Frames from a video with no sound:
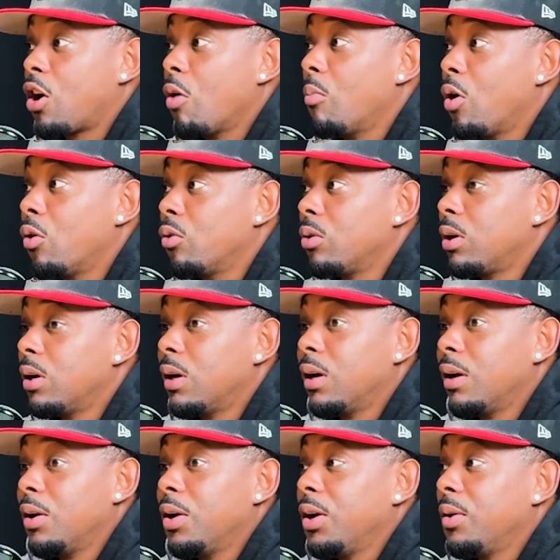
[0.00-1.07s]
on.
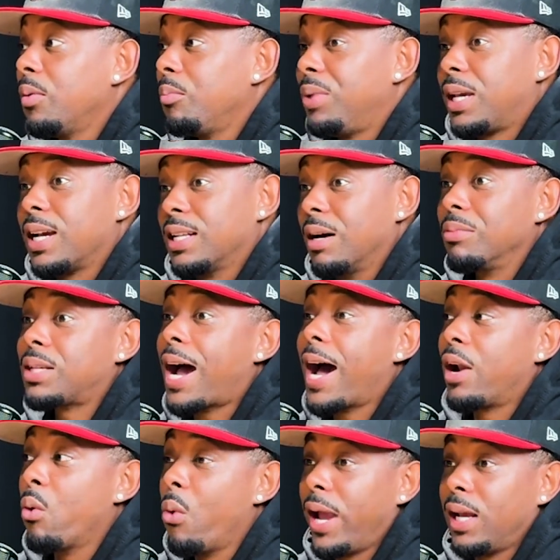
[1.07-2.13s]
Because I'm tired
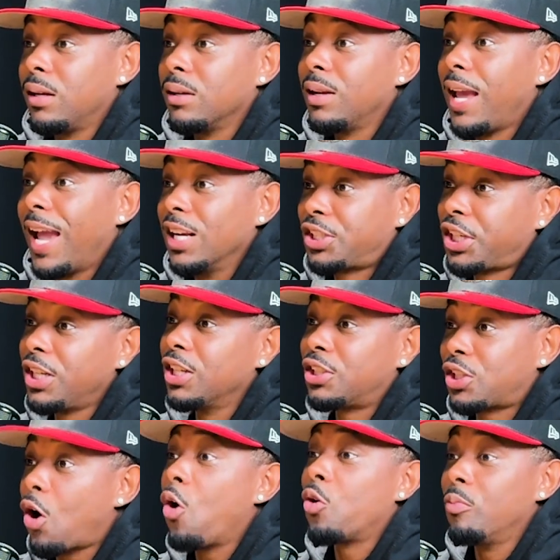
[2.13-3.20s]
of waiting. And she done
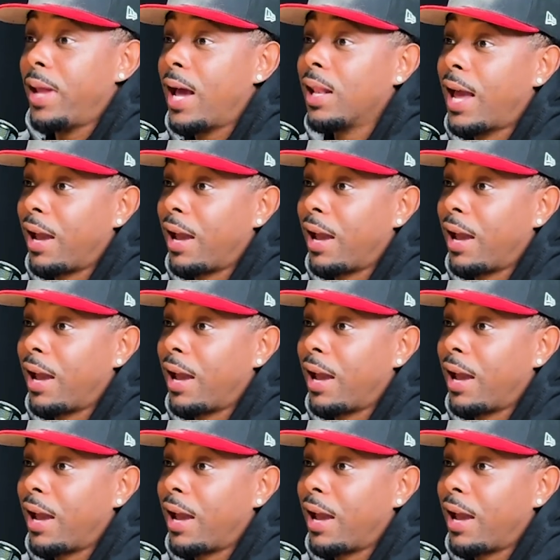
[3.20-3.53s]
told him that like